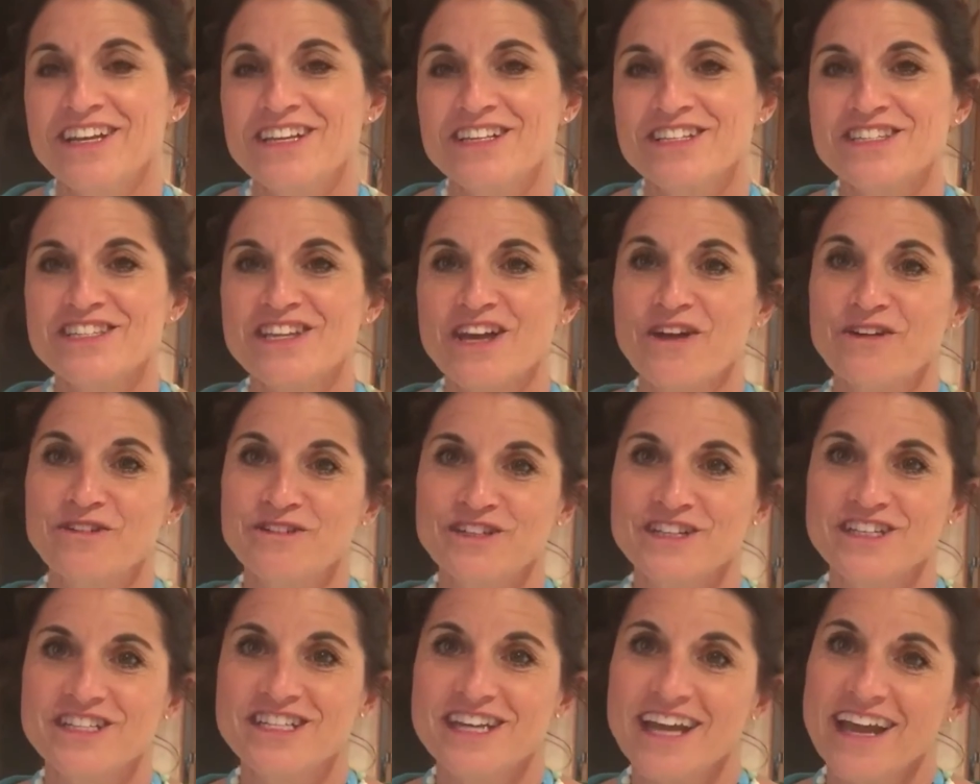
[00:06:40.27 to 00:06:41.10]
So
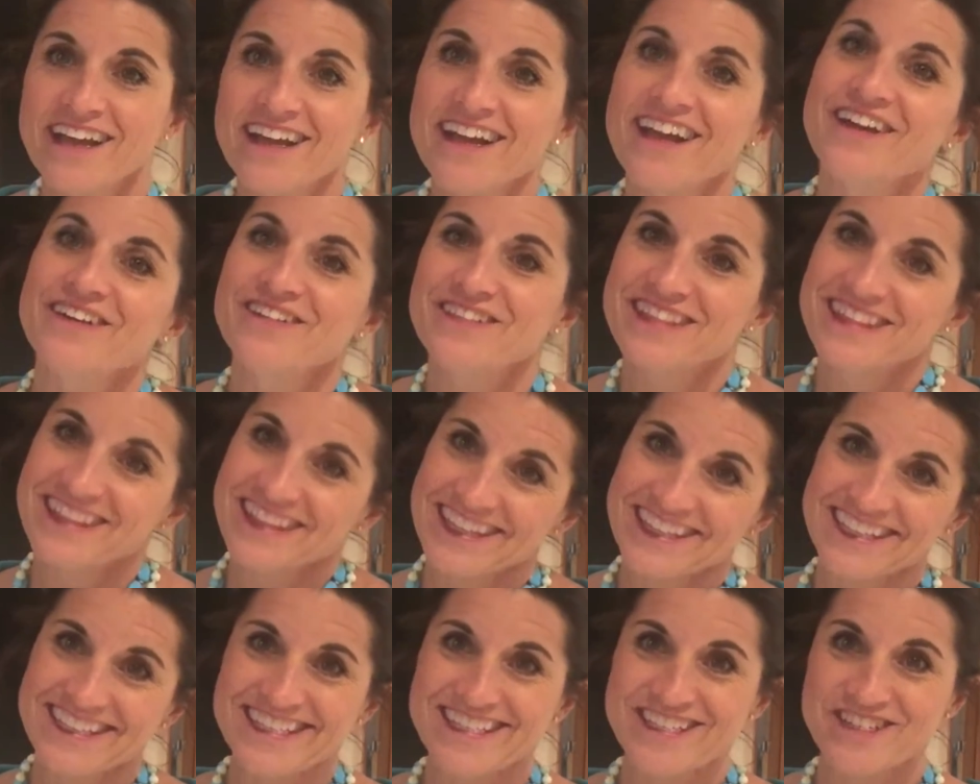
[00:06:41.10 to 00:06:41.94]
check out
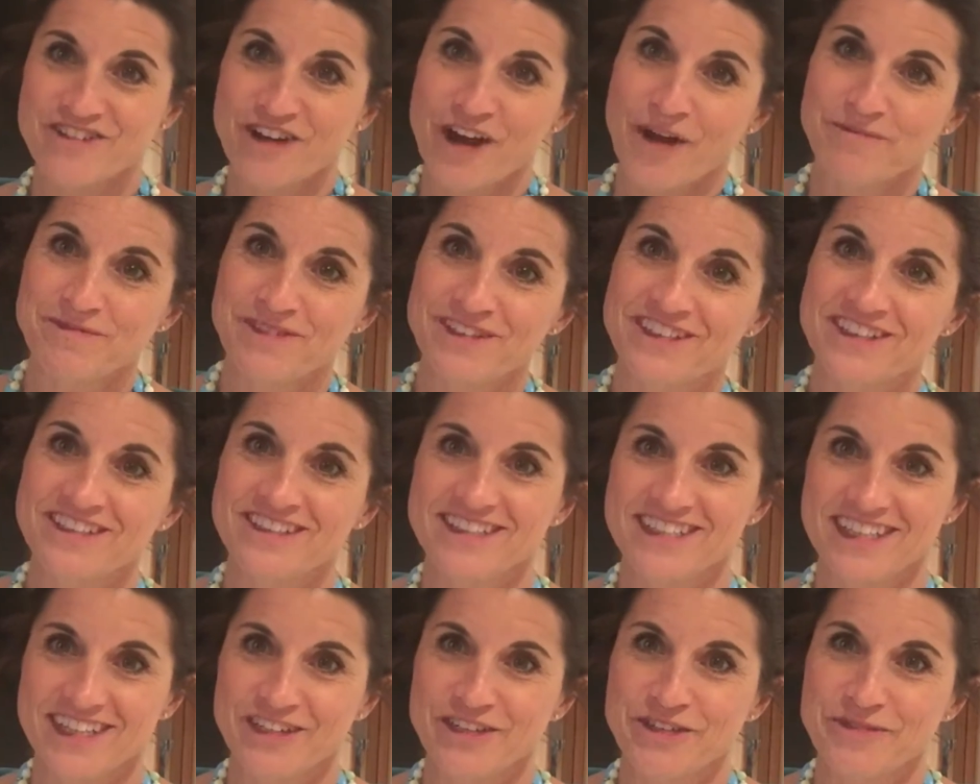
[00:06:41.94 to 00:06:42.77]
this tropical
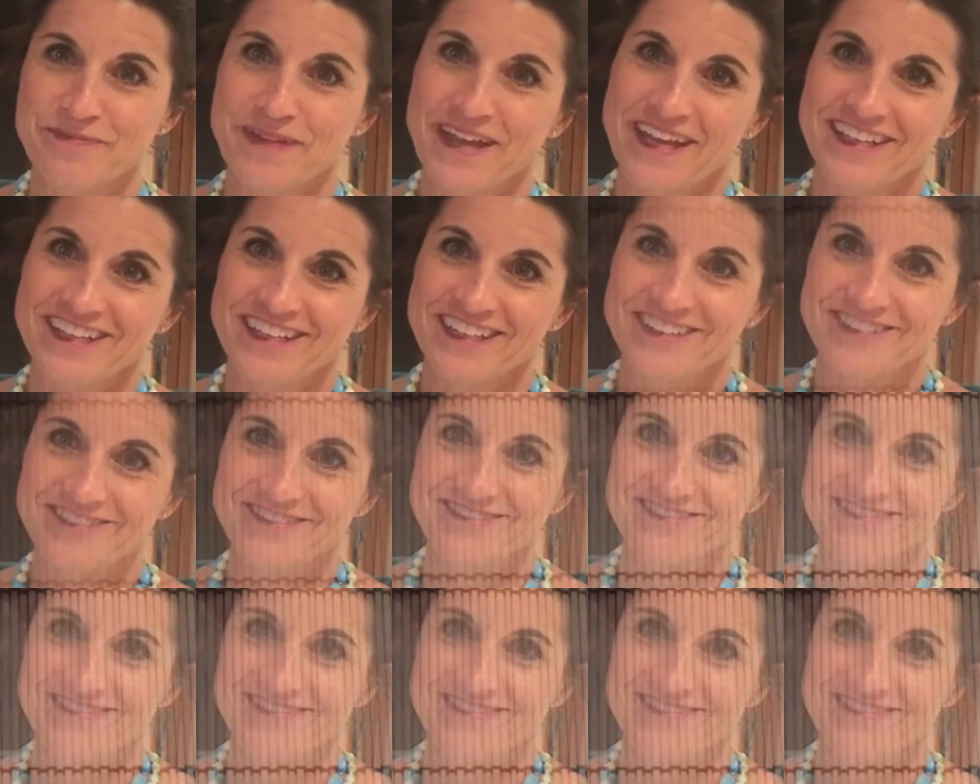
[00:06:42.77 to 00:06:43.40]
dinner menu.